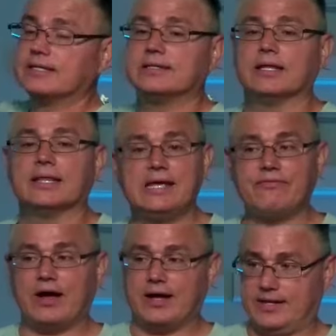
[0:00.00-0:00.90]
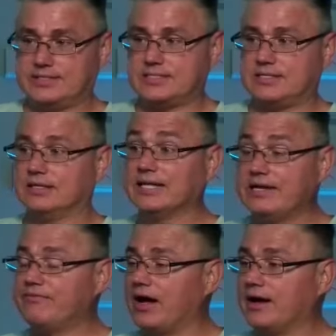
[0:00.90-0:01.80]
the Levites,
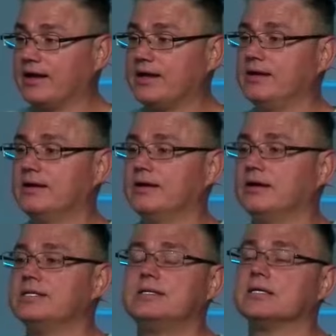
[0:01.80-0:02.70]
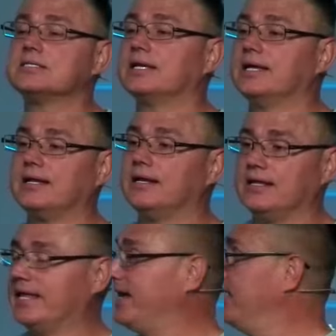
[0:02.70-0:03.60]
Levi doesn't get any
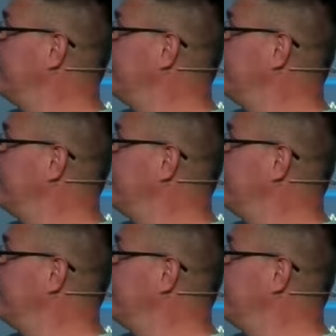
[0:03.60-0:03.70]
land.